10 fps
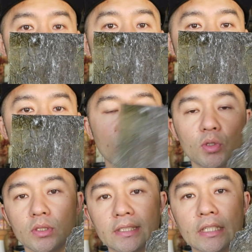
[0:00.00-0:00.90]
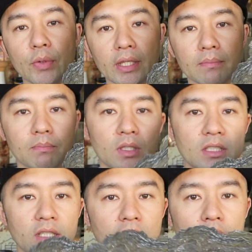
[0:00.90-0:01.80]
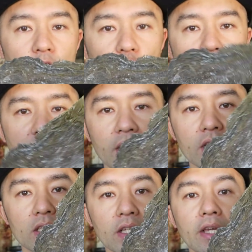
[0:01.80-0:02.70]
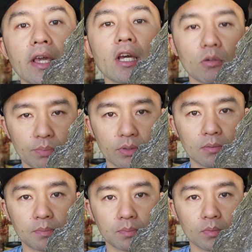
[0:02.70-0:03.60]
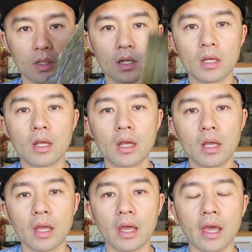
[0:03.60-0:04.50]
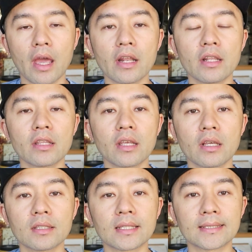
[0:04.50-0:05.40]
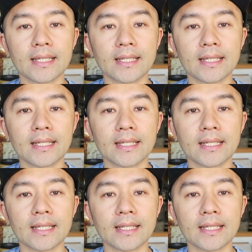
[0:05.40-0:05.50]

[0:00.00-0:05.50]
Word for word: kombu seaweed. This is a dry kelp. And then the